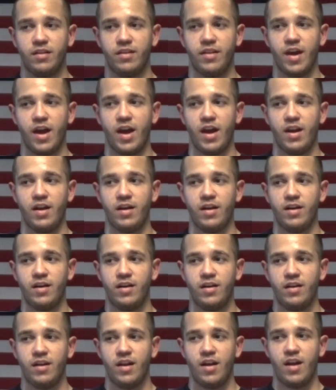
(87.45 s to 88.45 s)
than
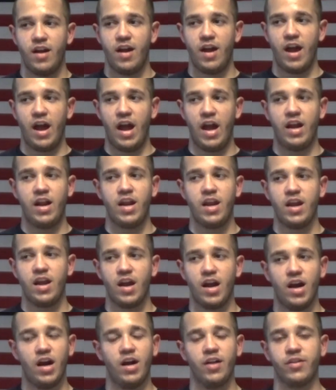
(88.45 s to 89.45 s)
any
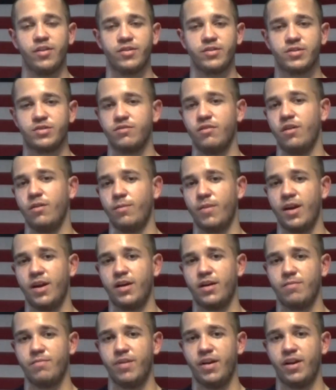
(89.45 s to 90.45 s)
other strongman
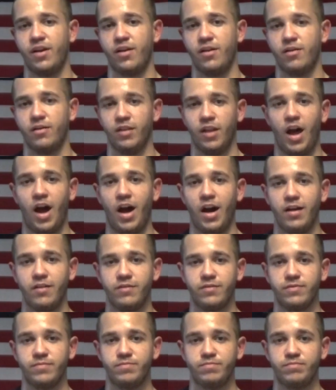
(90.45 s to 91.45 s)
competitor alive.
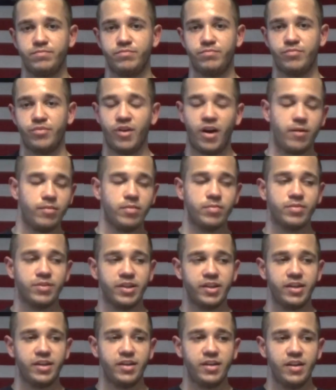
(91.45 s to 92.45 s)

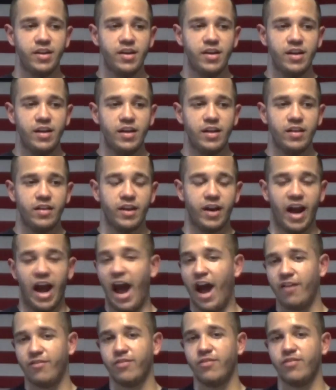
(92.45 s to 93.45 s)
Probably than
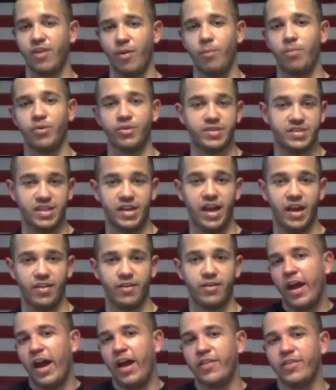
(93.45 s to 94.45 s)
half of them put together.
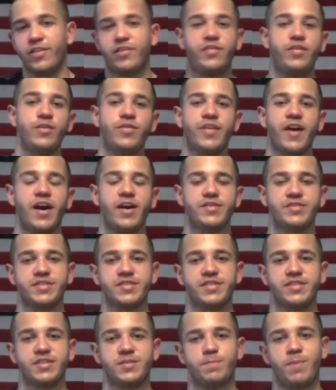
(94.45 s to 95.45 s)
And the
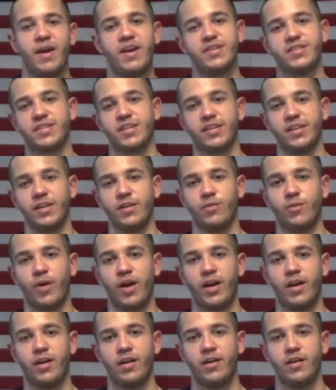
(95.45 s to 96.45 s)
2000s is basically
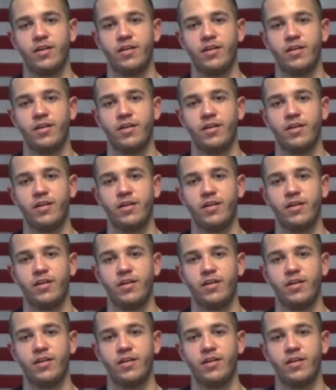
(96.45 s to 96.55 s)
when